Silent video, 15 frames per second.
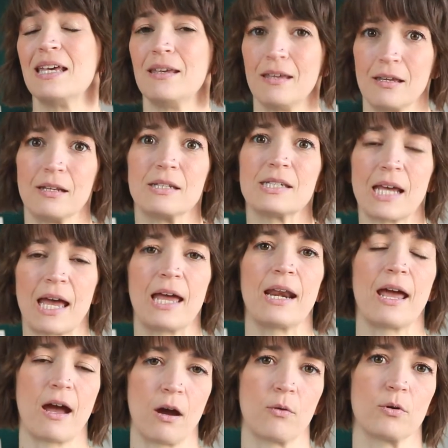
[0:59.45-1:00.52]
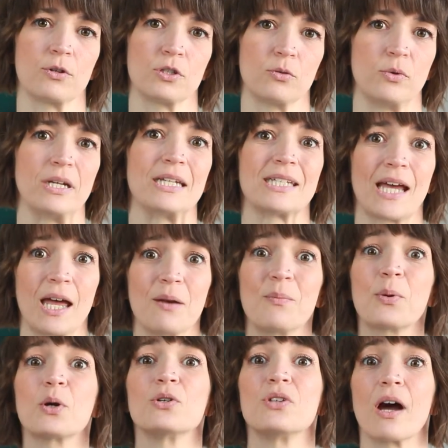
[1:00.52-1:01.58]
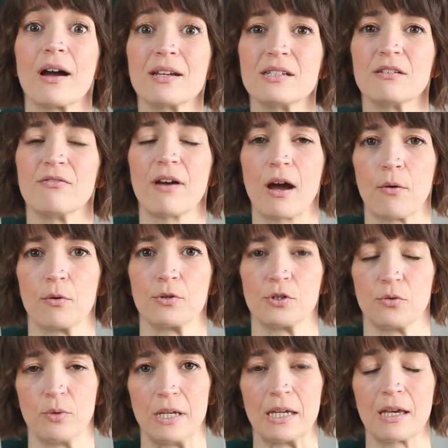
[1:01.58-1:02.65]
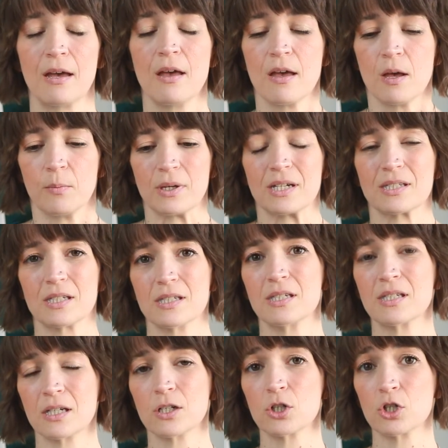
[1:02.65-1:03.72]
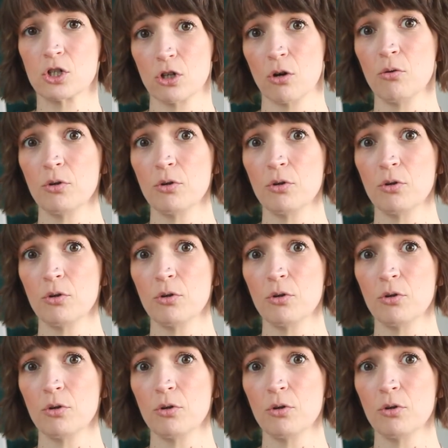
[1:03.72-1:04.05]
in 10 hours a week, 10 productive hours a week, because this is gonna show